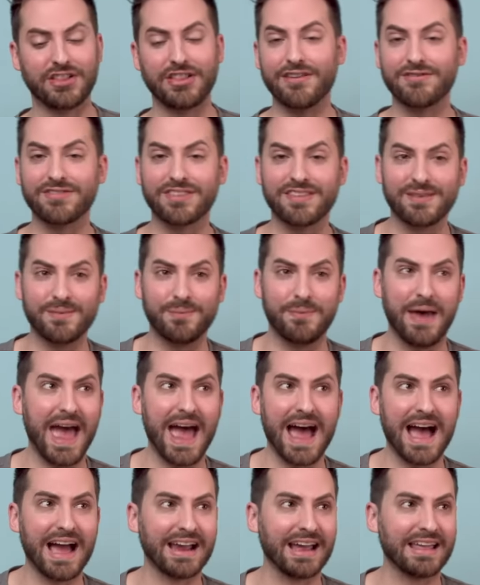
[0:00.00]
I love this
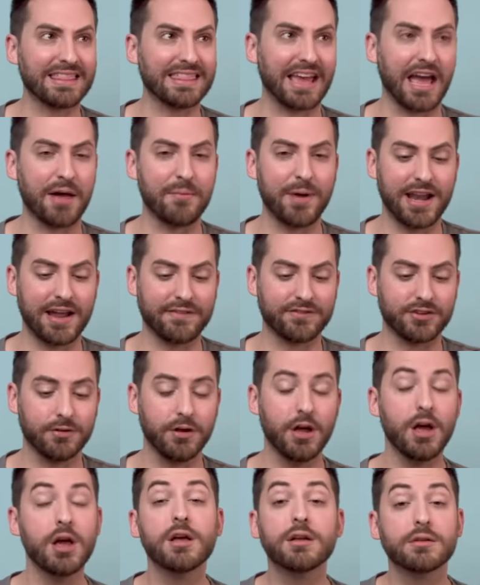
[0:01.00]
bag. I think I might have
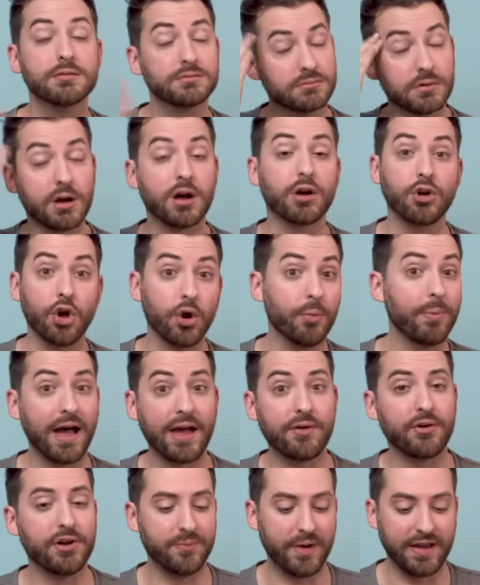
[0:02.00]
to go
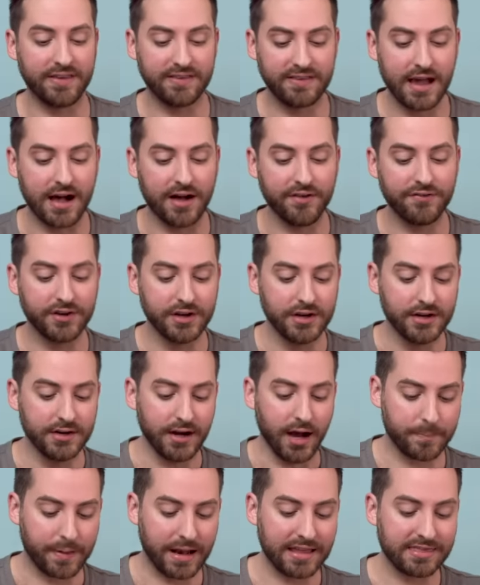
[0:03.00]
buy one myself,
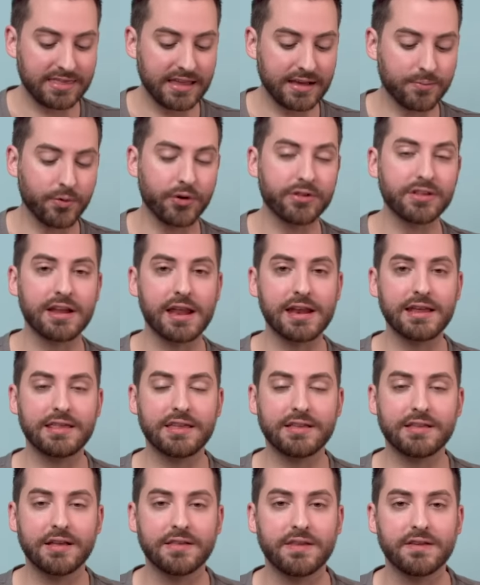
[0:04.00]
but I think more than
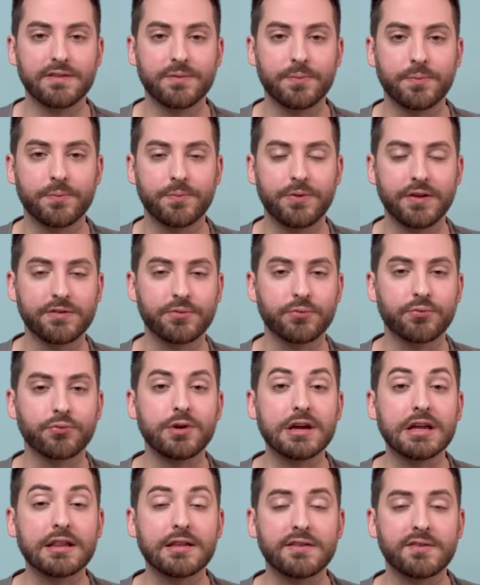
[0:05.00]
anything that this this
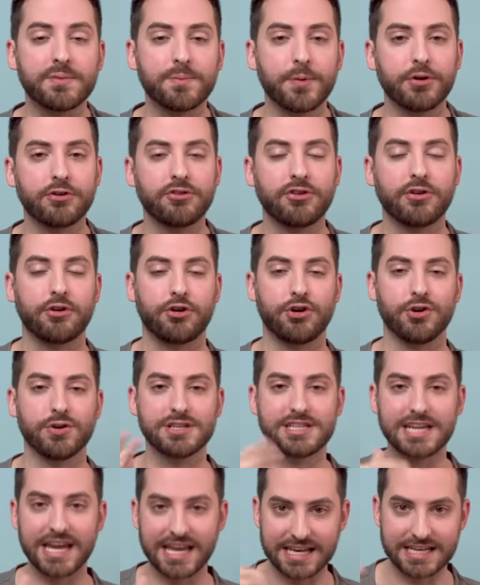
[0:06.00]
really spoke to her
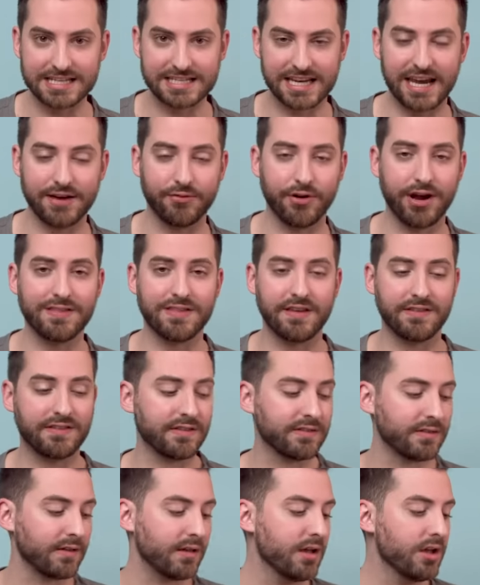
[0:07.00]
day to day, right? This
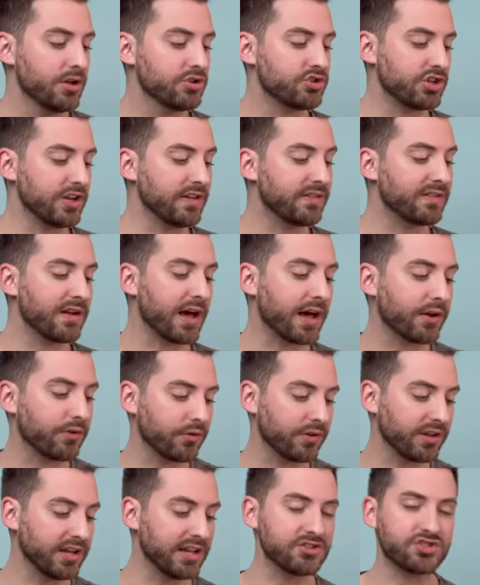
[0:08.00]
is, she's not
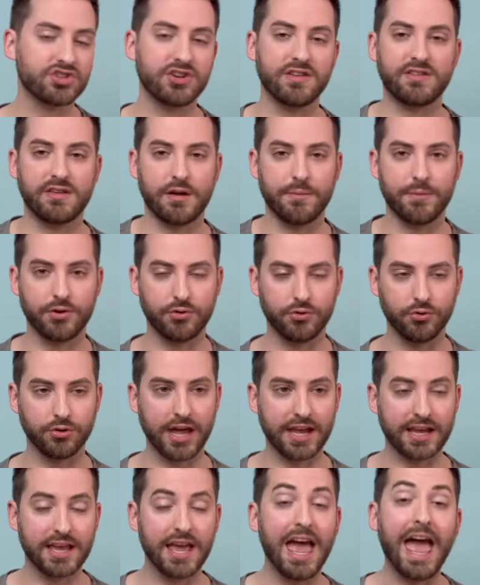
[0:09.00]
only is she someone who
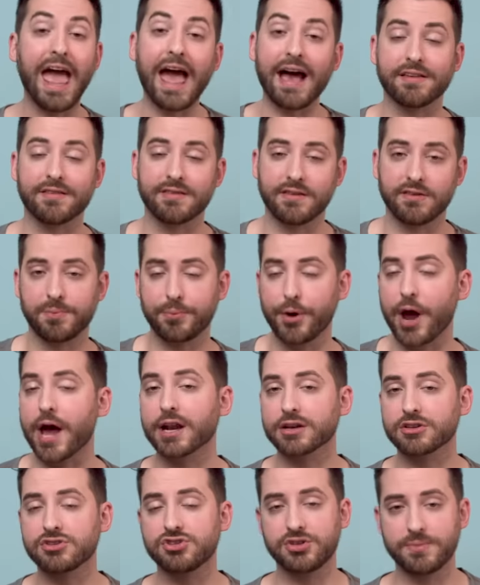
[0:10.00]
like has this
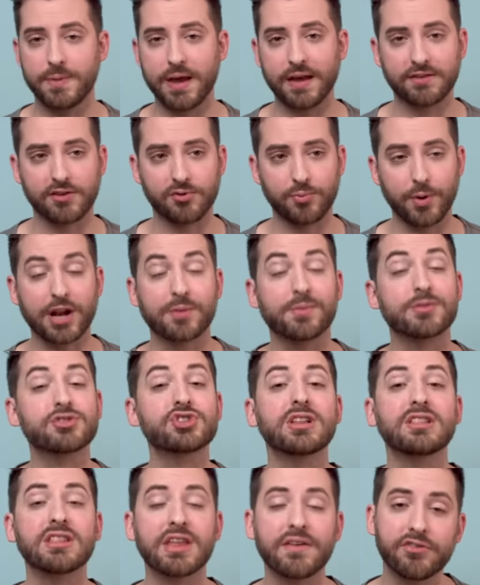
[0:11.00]
product and she makes this product, but
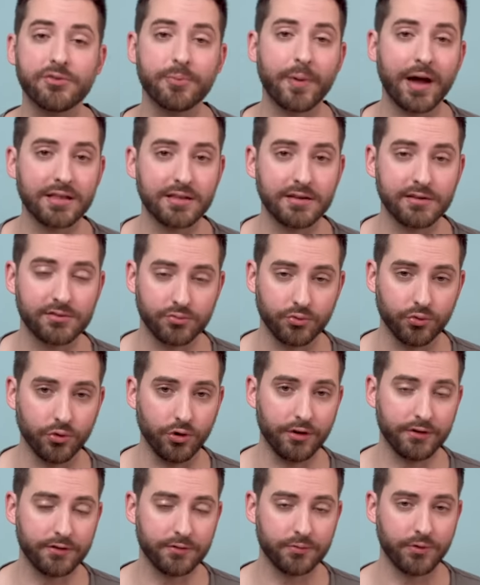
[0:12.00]
she lives by these
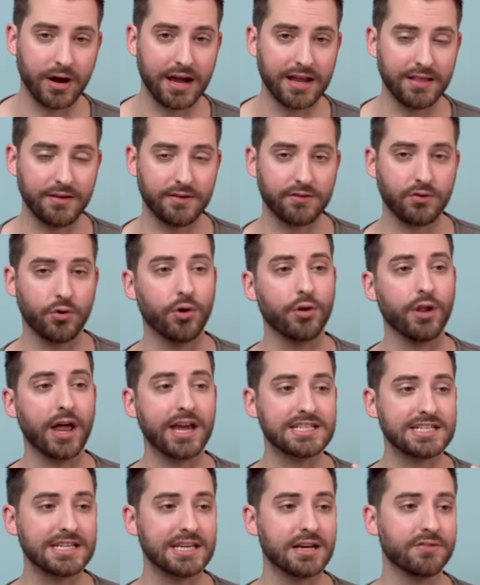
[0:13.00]
rules, right? This whole
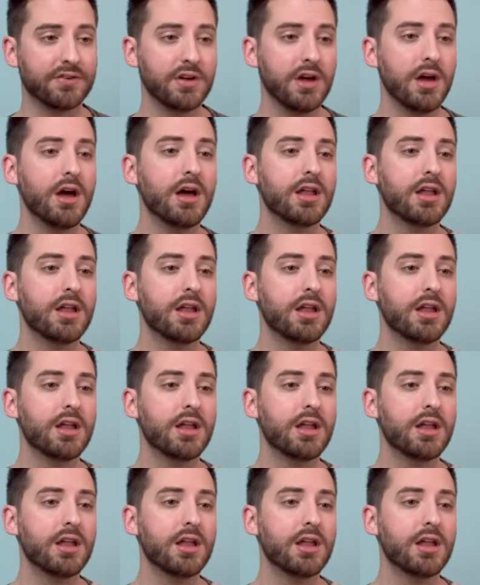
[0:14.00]
idea of